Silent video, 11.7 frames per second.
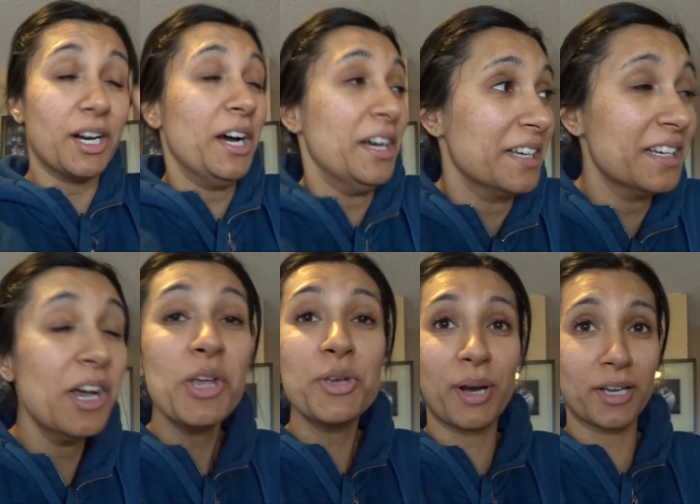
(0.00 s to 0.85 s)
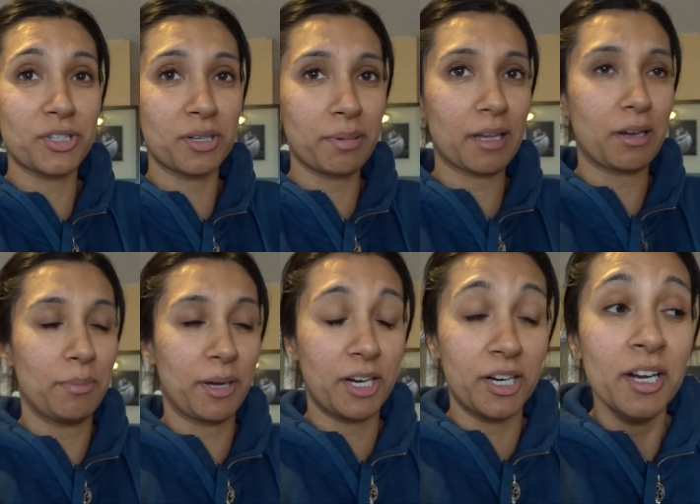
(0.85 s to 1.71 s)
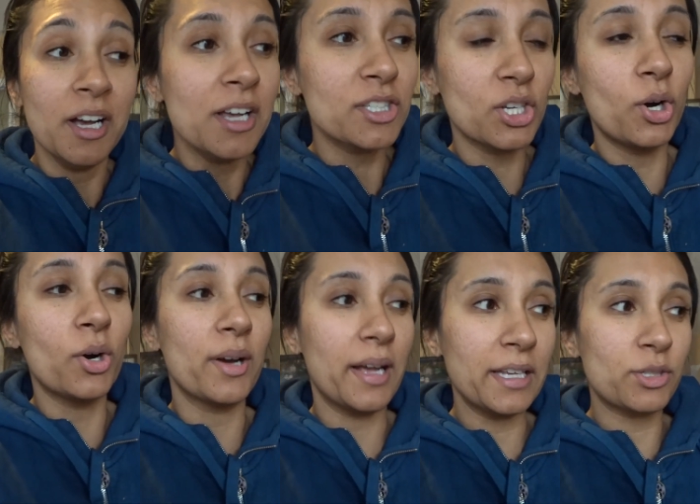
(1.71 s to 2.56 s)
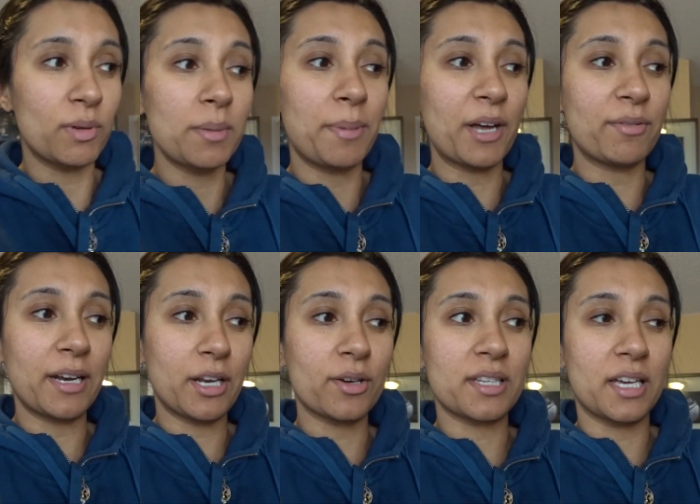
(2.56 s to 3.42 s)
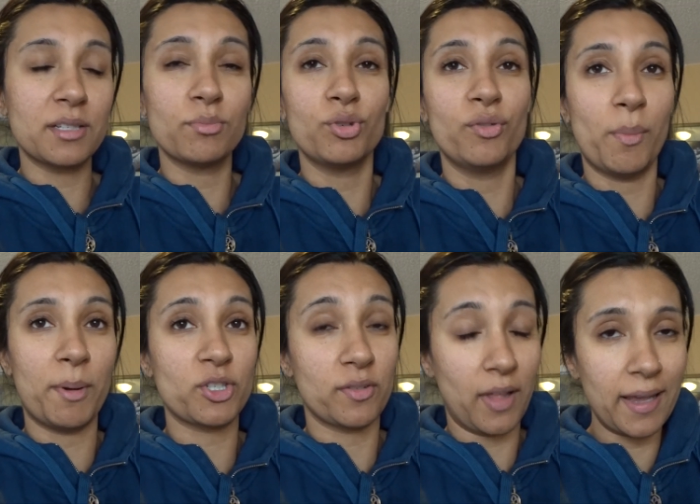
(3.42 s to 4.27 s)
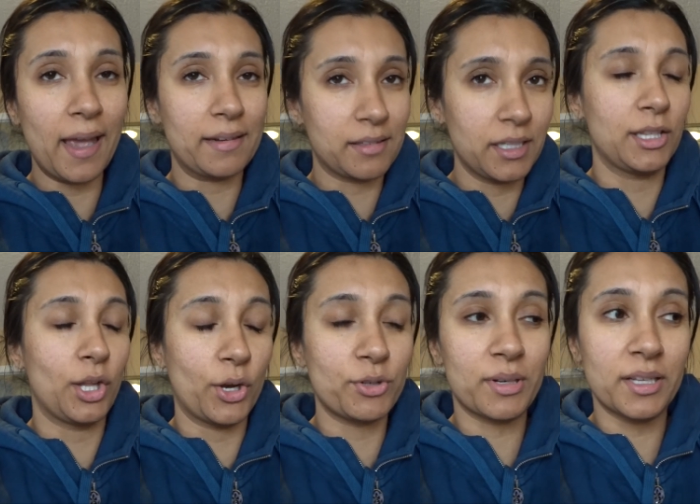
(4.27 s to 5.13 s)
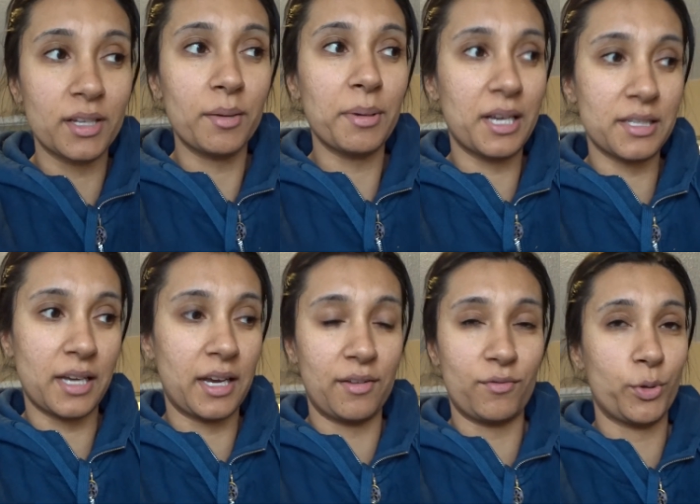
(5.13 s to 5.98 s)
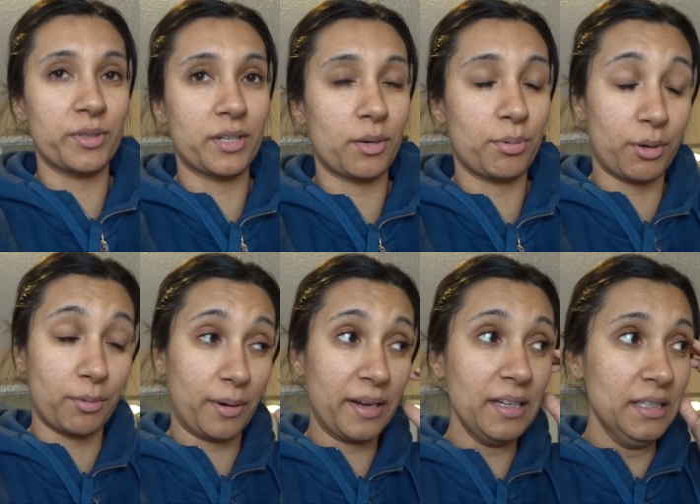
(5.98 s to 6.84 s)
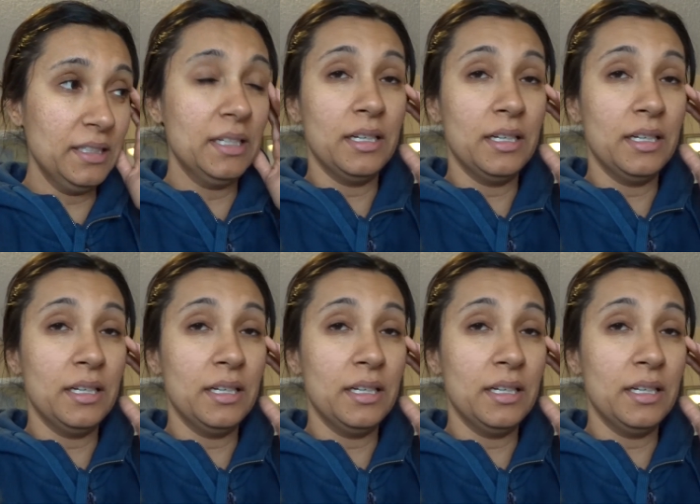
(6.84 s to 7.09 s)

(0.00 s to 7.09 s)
God, you guys are gonna be like, oh my God. So it's really bad right now because I had to move a bunch of, again, clean laundry in there because I hadn't folded it or put it away.